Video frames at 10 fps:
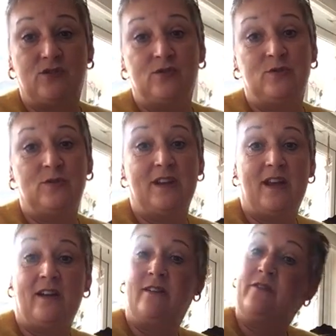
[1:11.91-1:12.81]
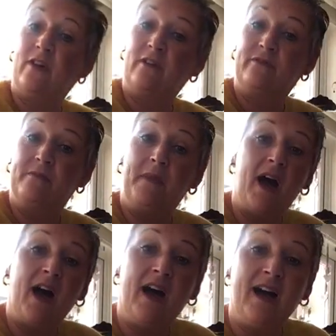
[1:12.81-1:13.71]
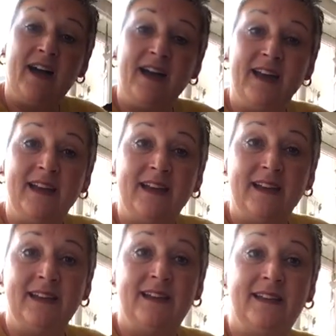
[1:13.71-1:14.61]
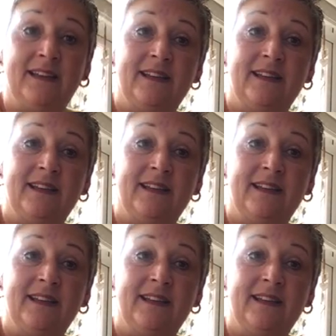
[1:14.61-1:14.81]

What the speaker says: true love of mine.